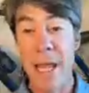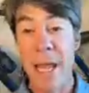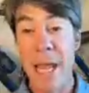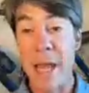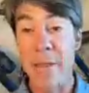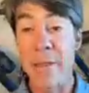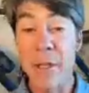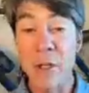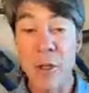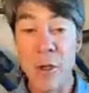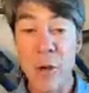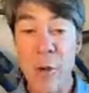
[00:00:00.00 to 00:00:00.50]

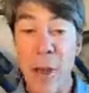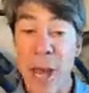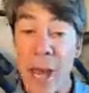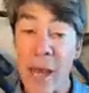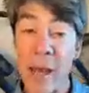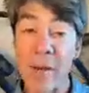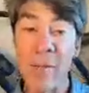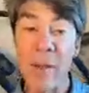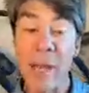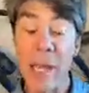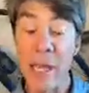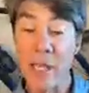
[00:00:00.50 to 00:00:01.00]
And then you
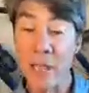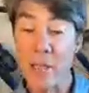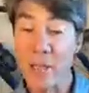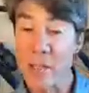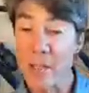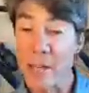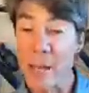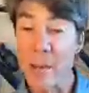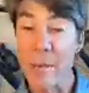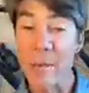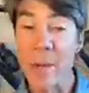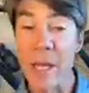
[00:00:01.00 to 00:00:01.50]
have a
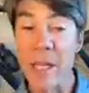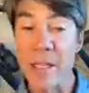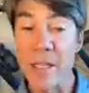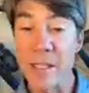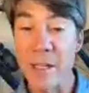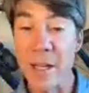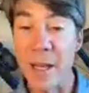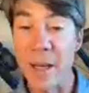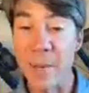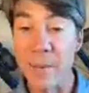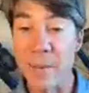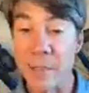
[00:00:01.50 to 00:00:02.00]
step by
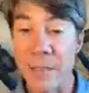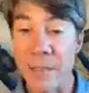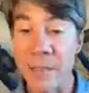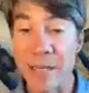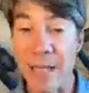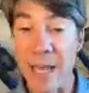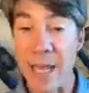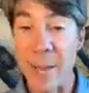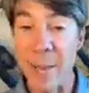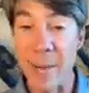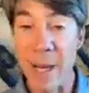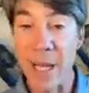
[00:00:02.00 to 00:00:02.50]
step,
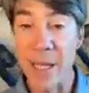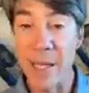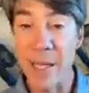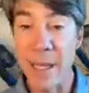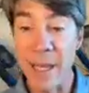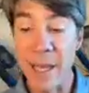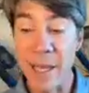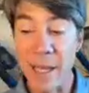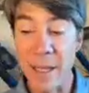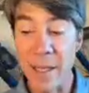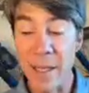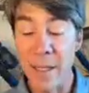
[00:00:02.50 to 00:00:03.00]
day by
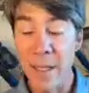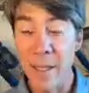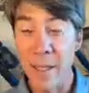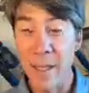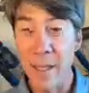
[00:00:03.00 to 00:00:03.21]
day,